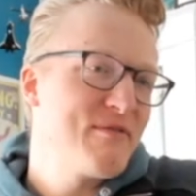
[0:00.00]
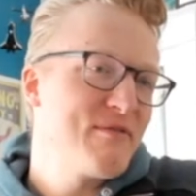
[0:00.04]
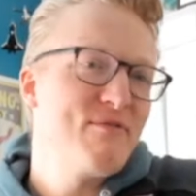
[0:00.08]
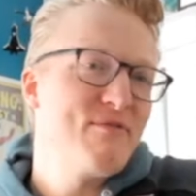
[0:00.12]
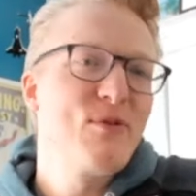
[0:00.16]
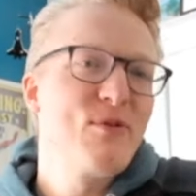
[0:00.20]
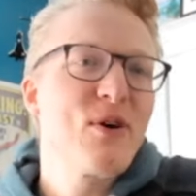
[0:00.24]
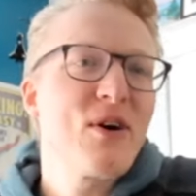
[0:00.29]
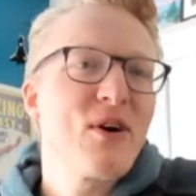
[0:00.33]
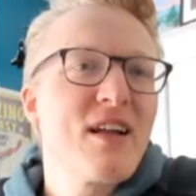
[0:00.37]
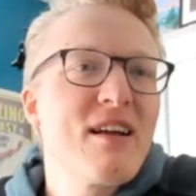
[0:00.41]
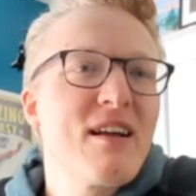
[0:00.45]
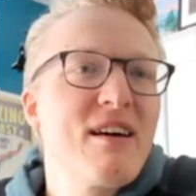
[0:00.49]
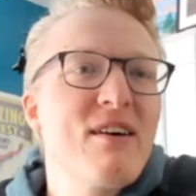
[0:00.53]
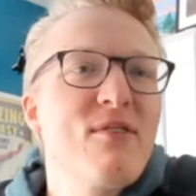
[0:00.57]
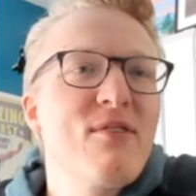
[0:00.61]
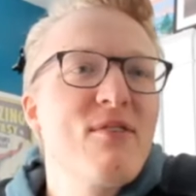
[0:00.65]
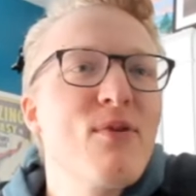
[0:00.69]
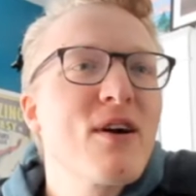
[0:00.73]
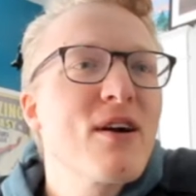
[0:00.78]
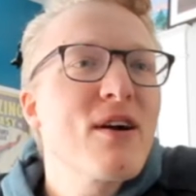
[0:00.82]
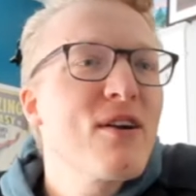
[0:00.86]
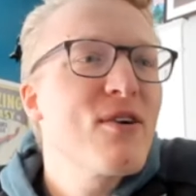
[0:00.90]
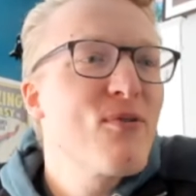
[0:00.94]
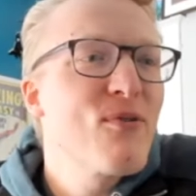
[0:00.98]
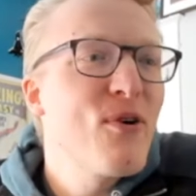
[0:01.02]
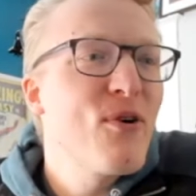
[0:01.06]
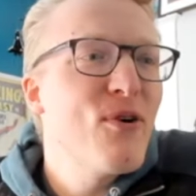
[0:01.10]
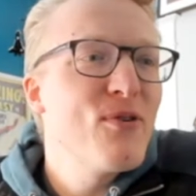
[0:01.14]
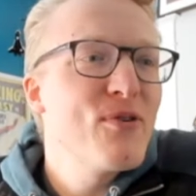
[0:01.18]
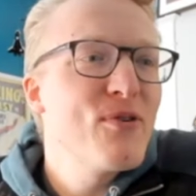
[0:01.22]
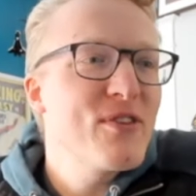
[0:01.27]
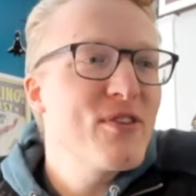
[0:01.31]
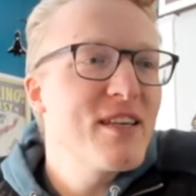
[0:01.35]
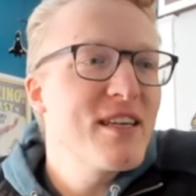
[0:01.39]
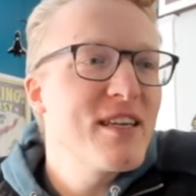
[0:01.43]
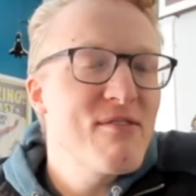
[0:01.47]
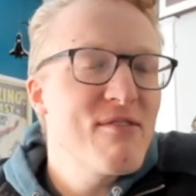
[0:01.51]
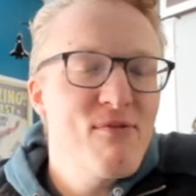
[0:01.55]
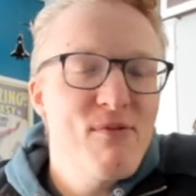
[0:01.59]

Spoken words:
We're gonna roll with it.